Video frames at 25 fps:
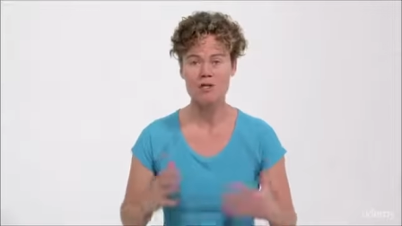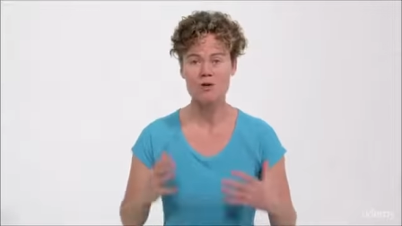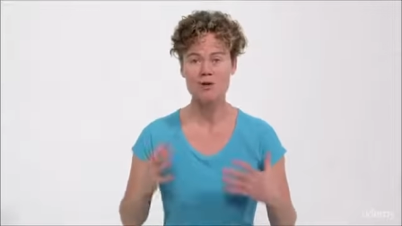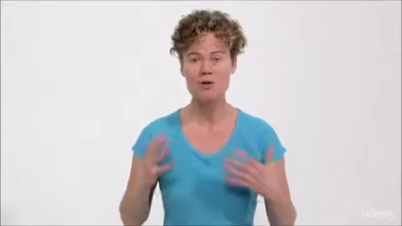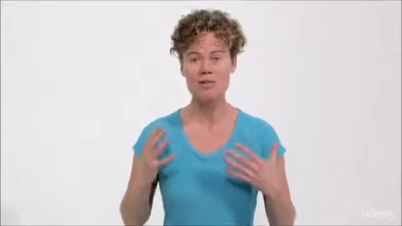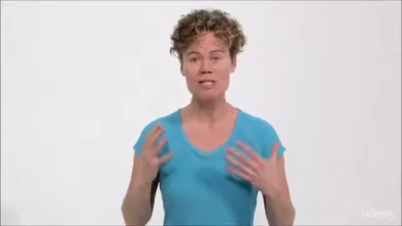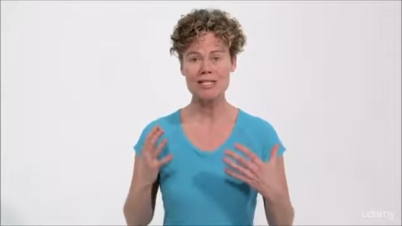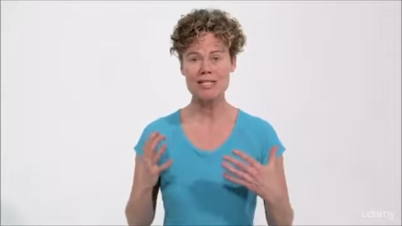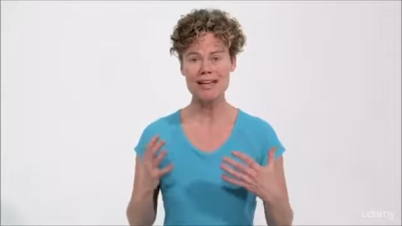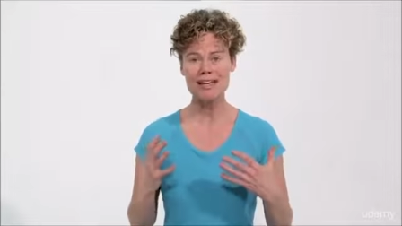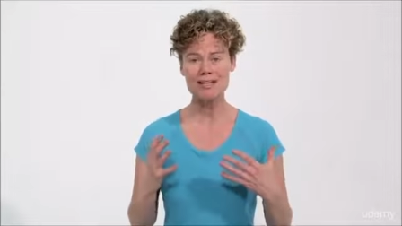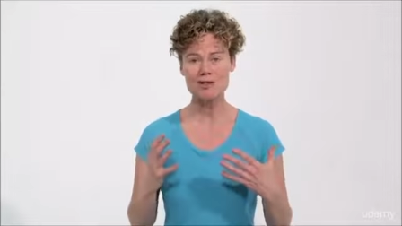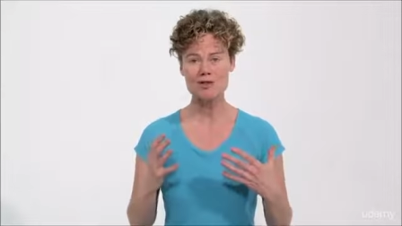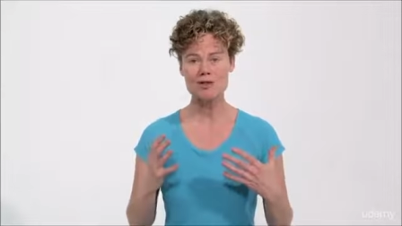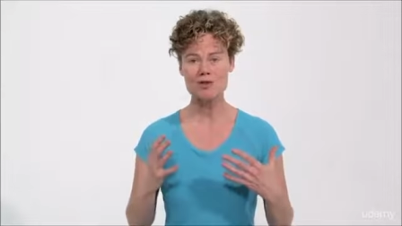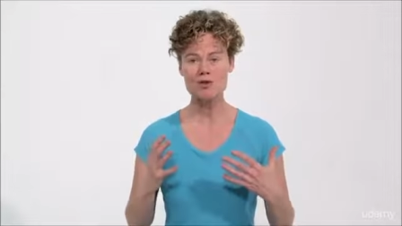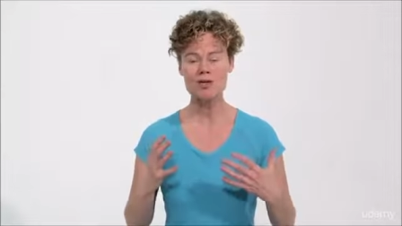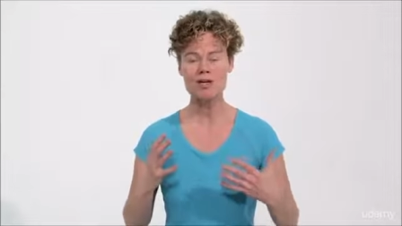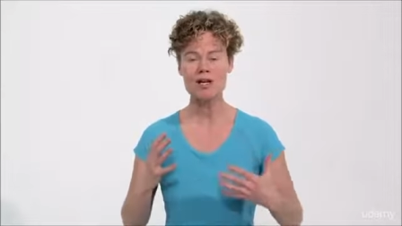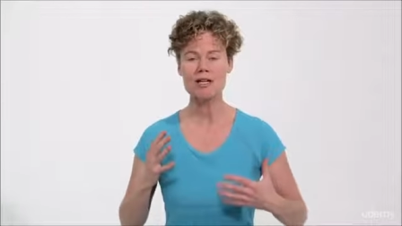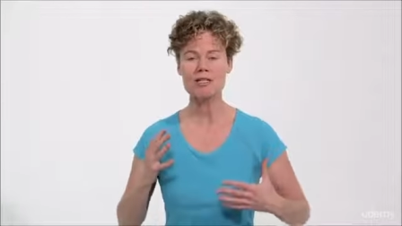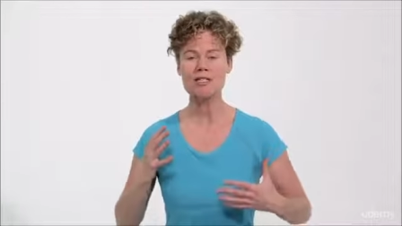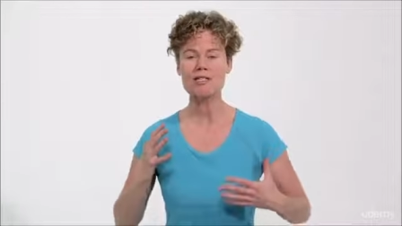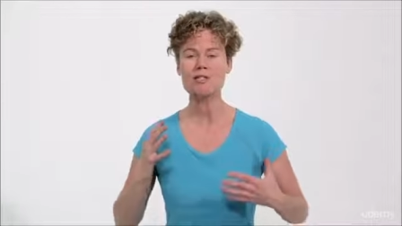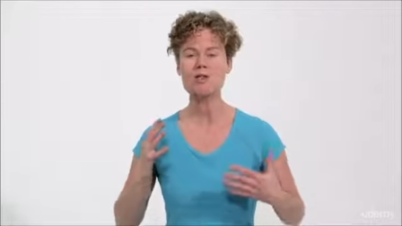So this
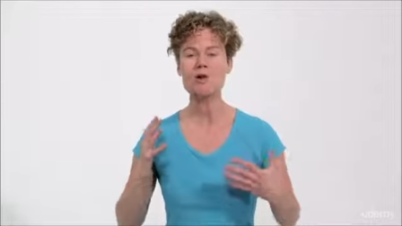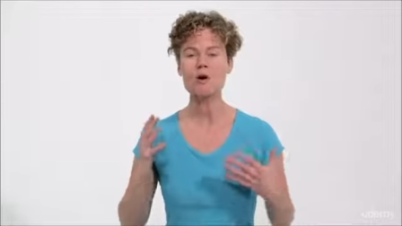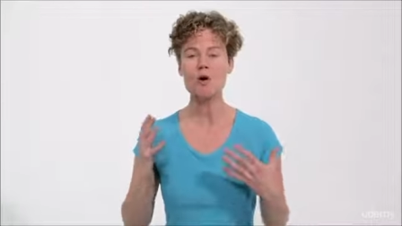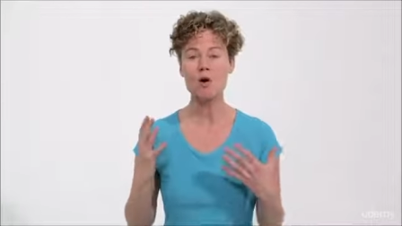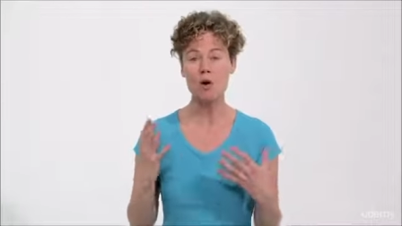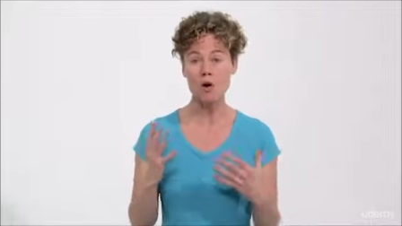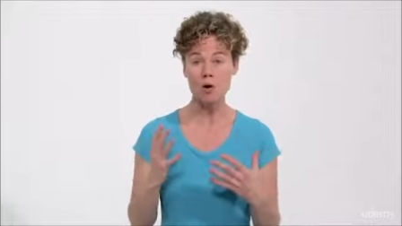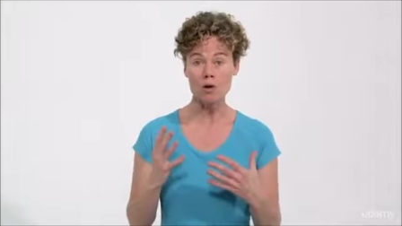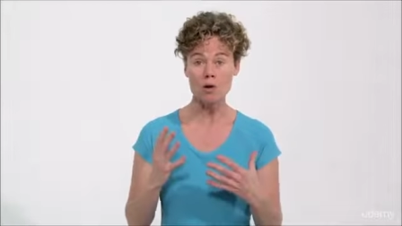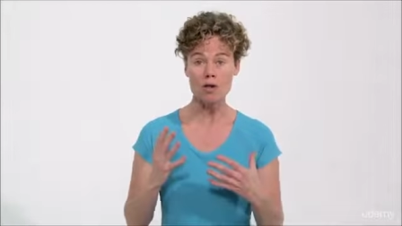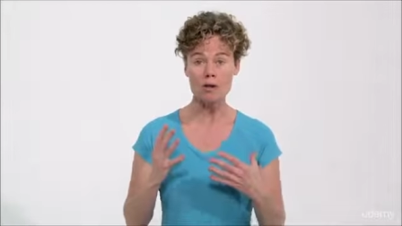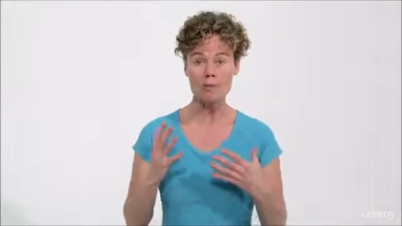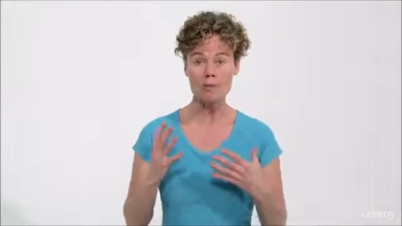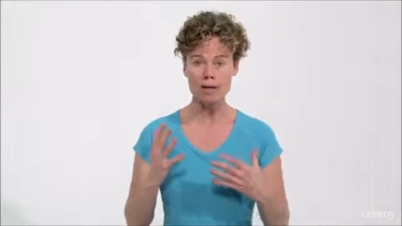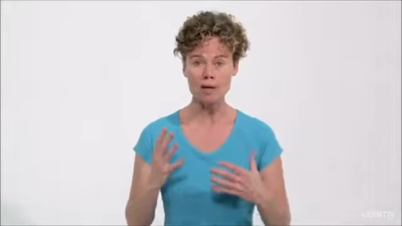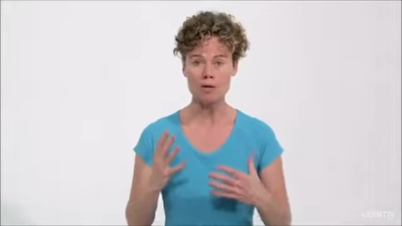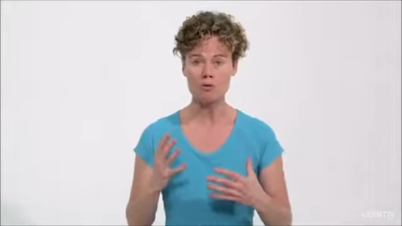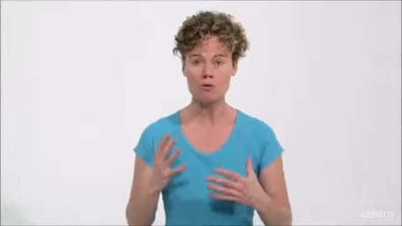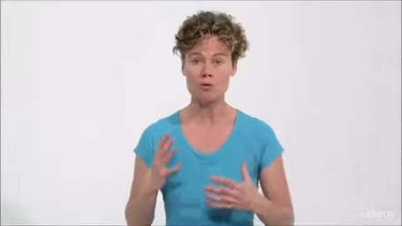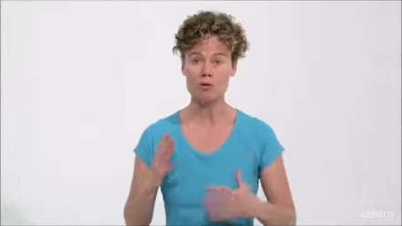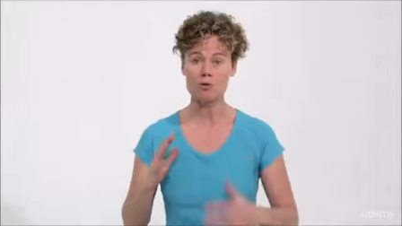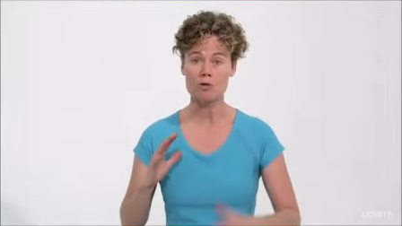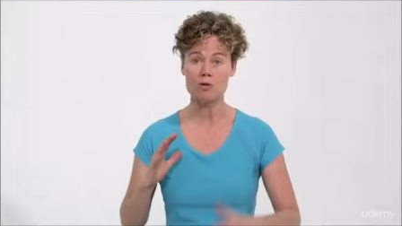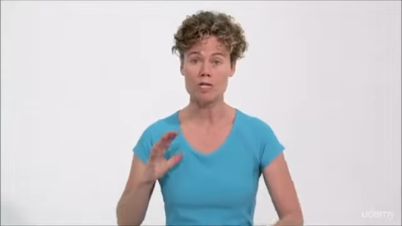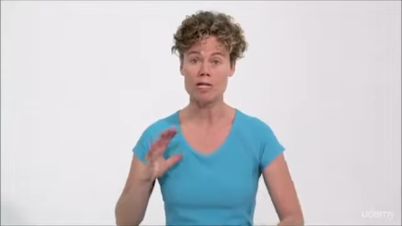exercise is all
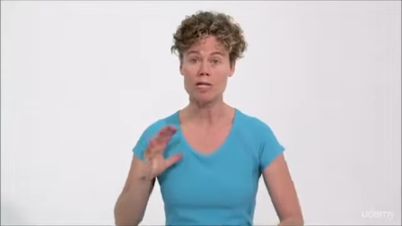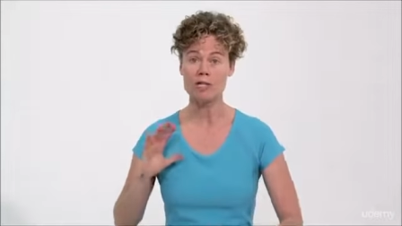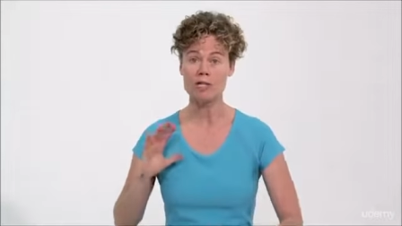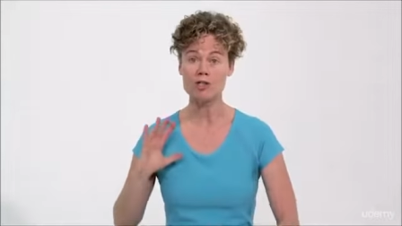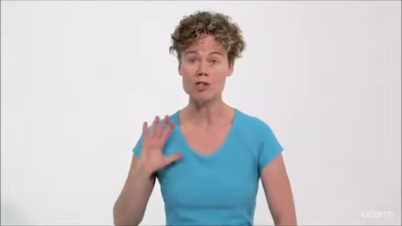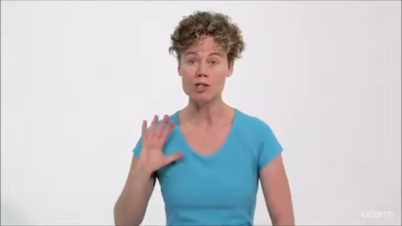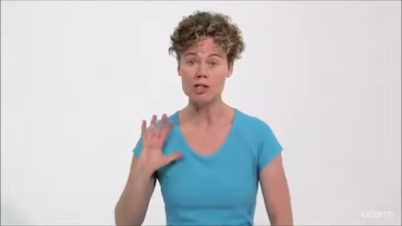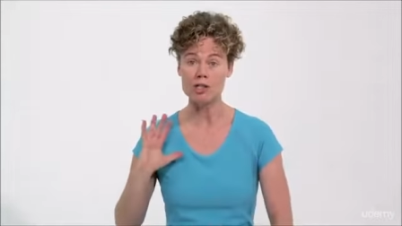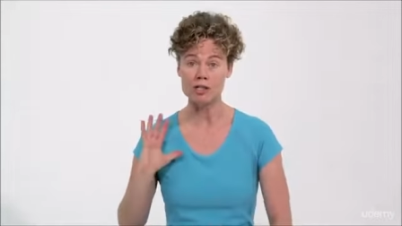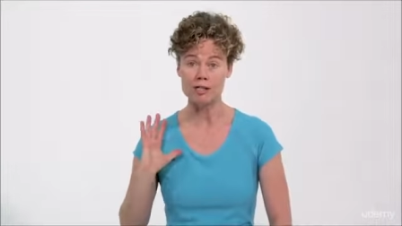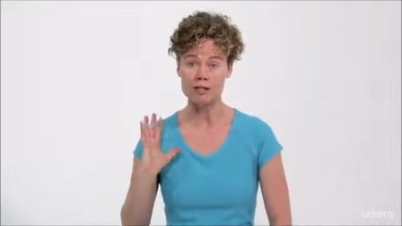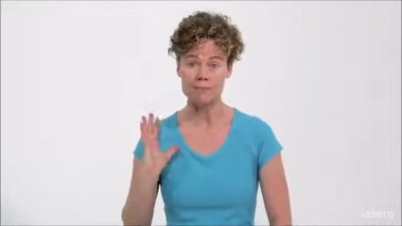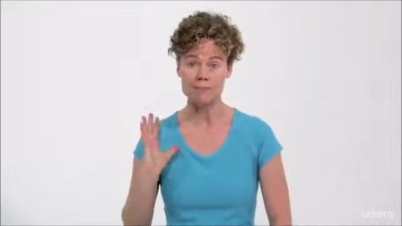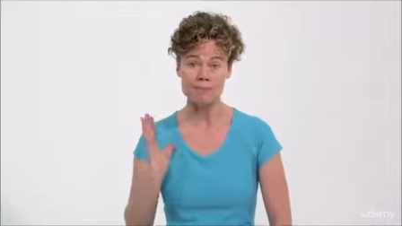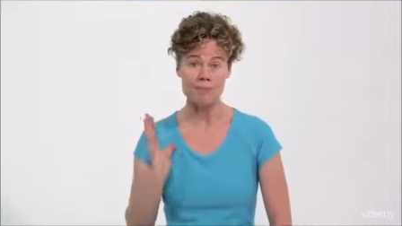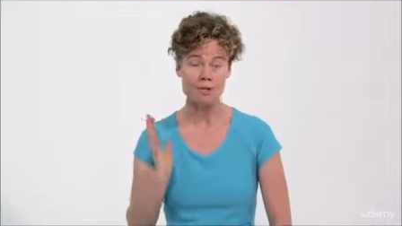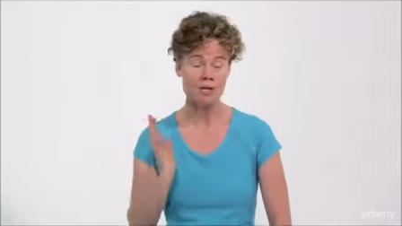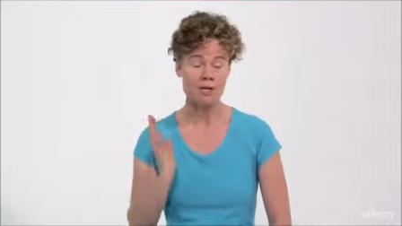about rotation.